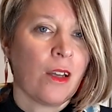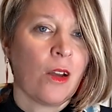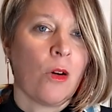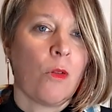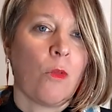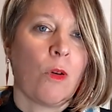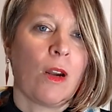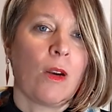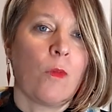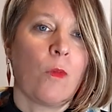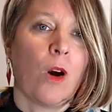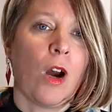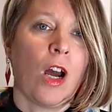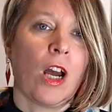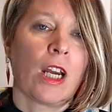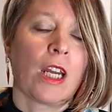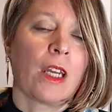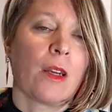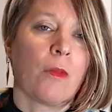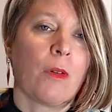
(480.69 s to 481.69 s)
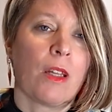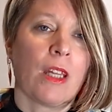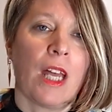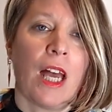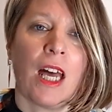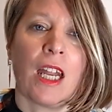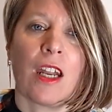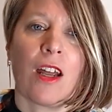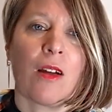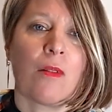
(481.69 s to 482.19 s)
when working with it,
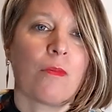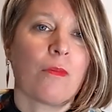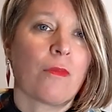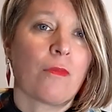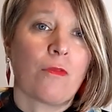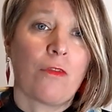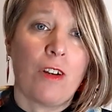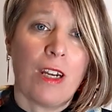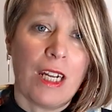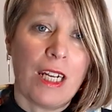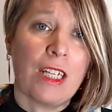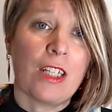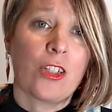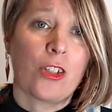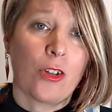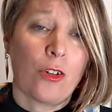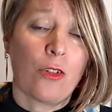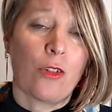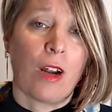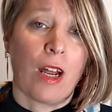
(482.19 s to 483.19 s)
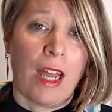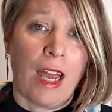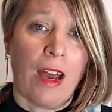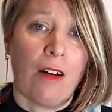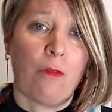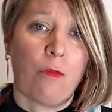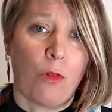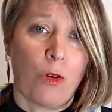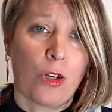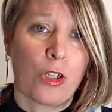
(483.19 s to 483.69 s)
and I'm really sure I
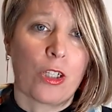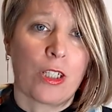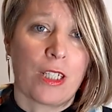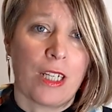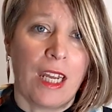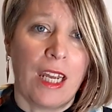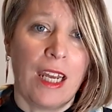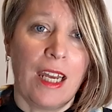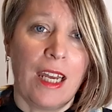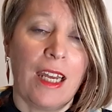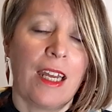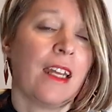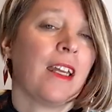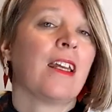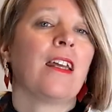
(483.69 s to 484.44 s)
have washed it,